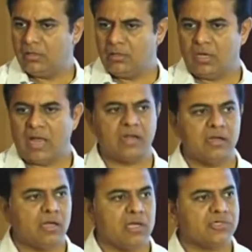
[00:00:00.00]

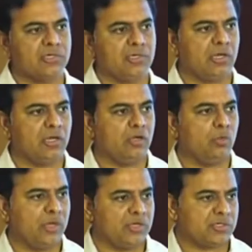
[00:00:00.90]
Agriculture
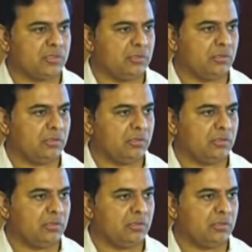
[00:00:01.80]
Innovation